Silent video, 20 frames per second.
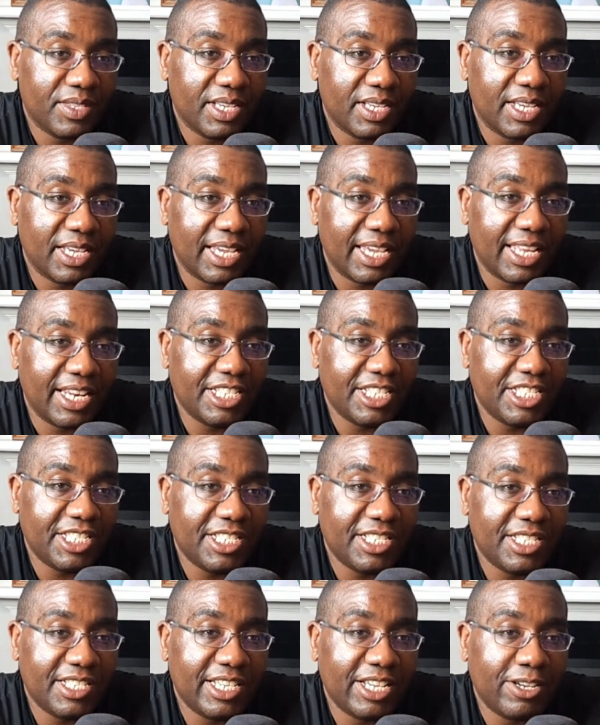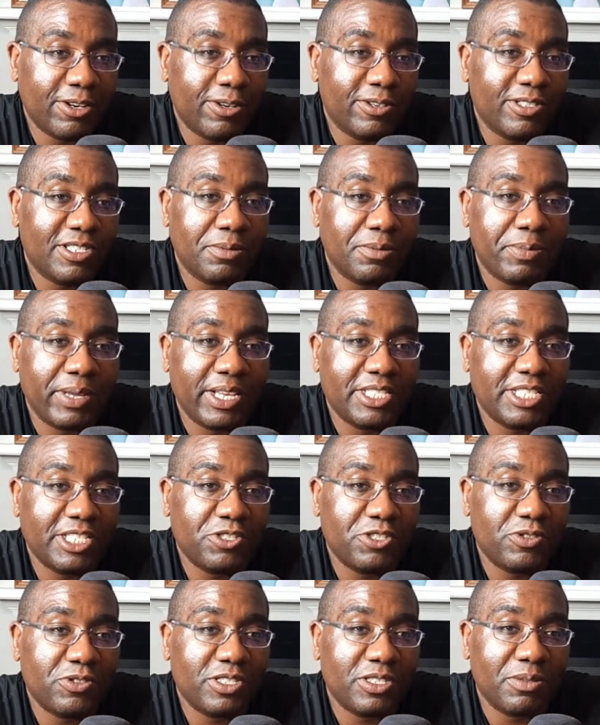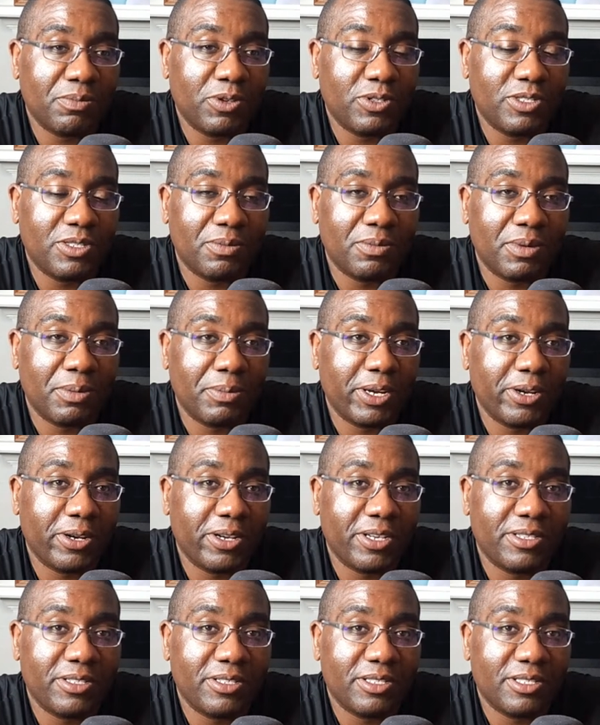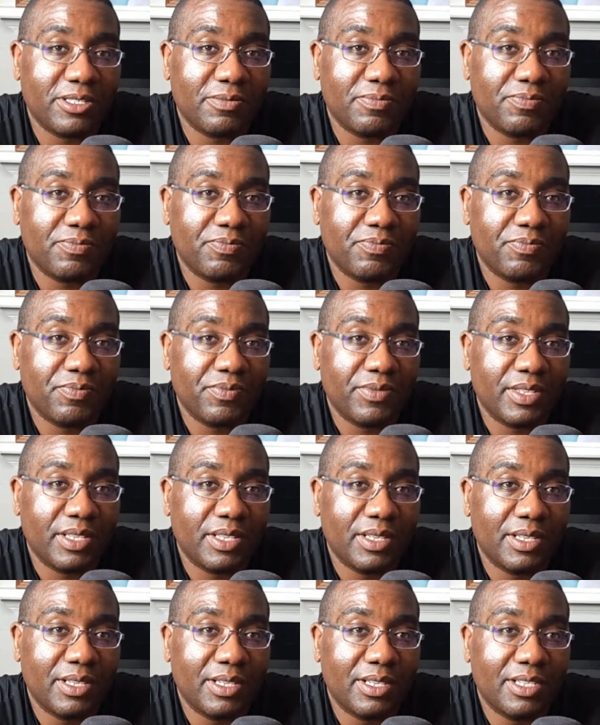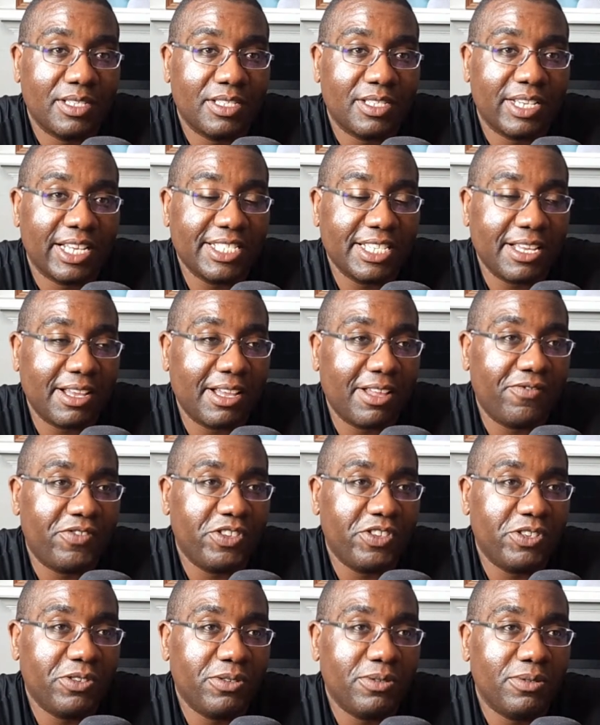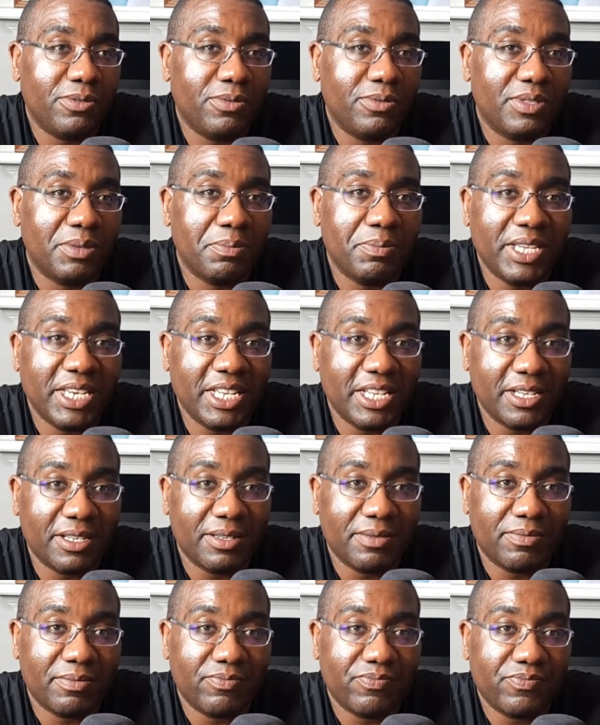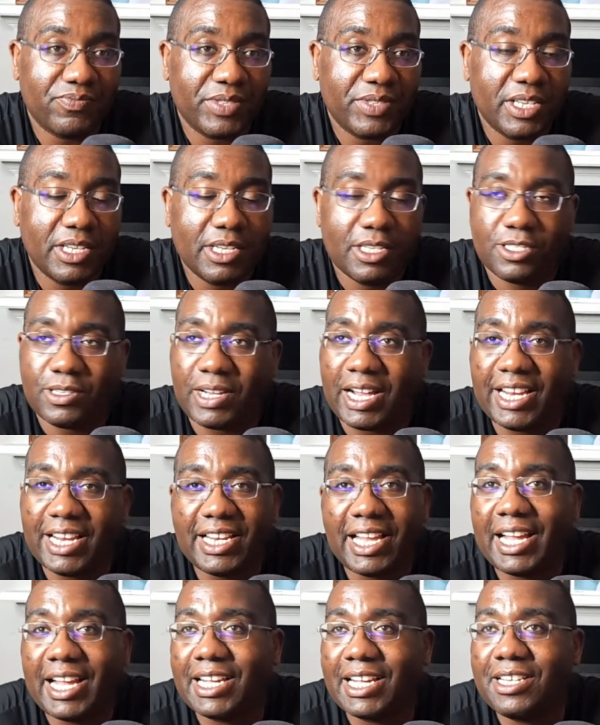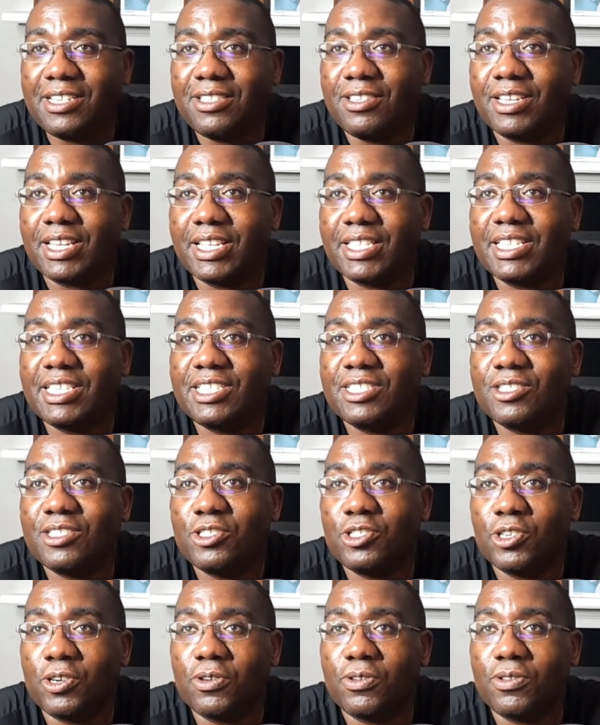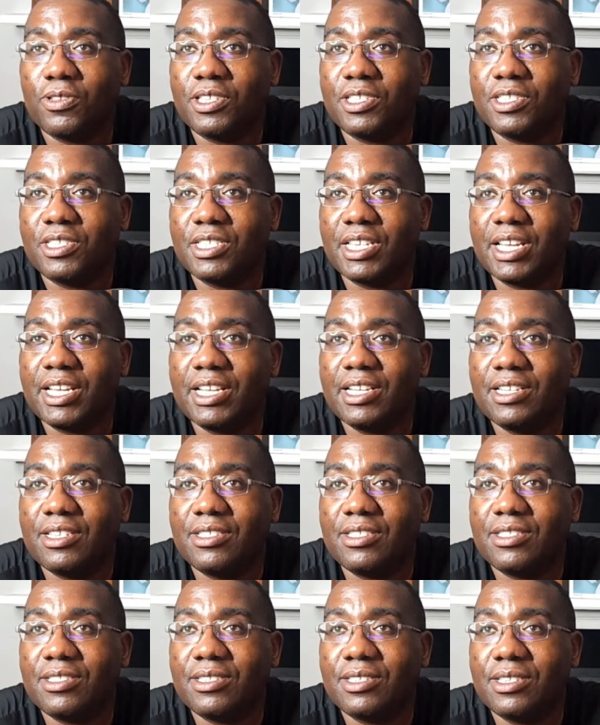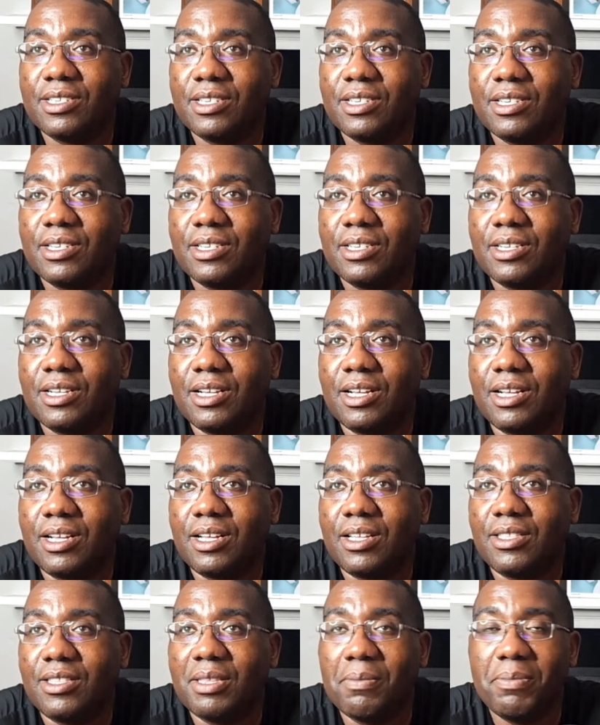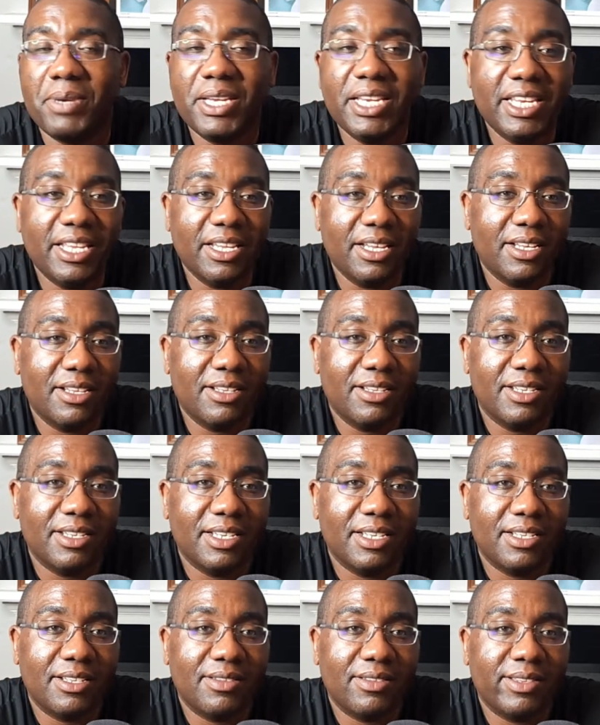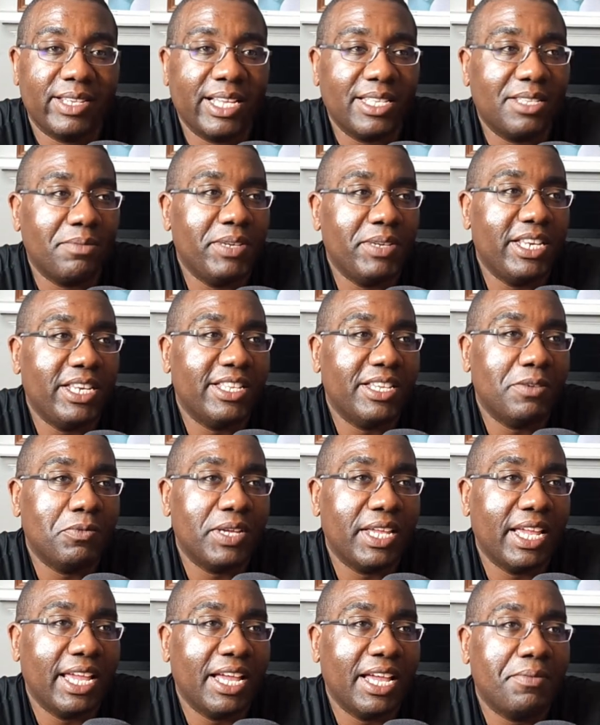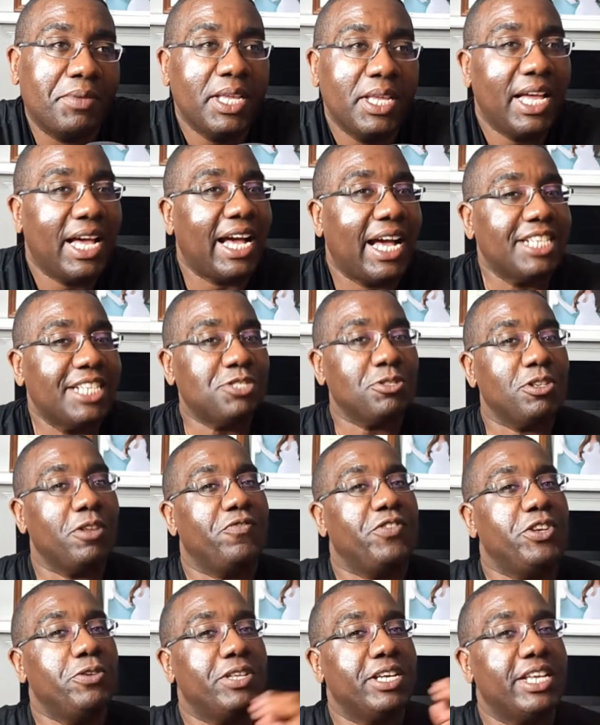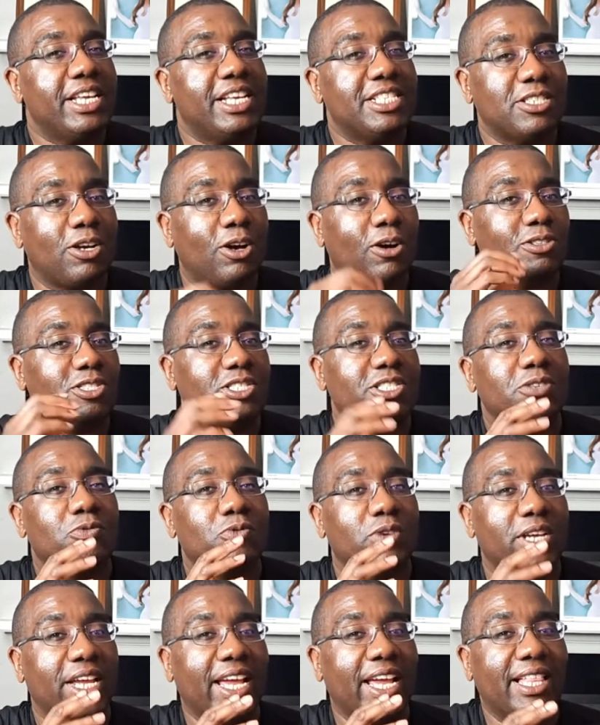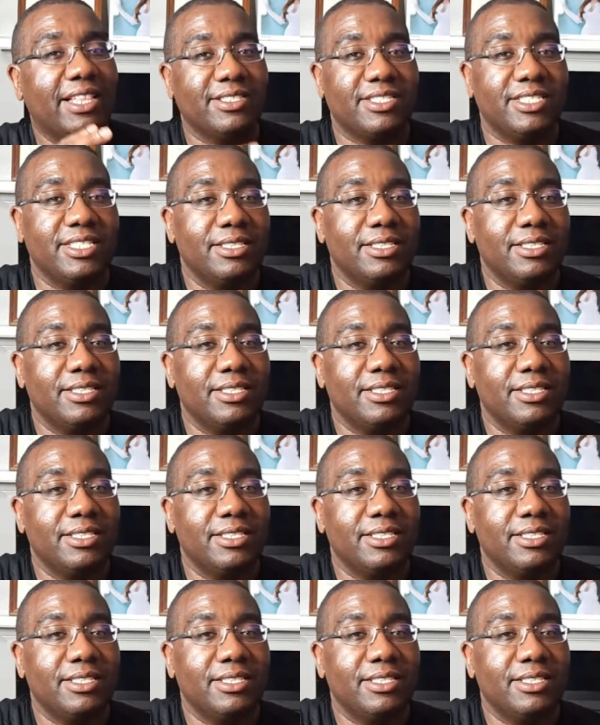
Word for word: an agenda that hurts the best interests of most Americans. So that's how I view the media. So I, I couldn't look at these journalists as uh, the media not the media that we have. I sort of viewed it as an alternate reality.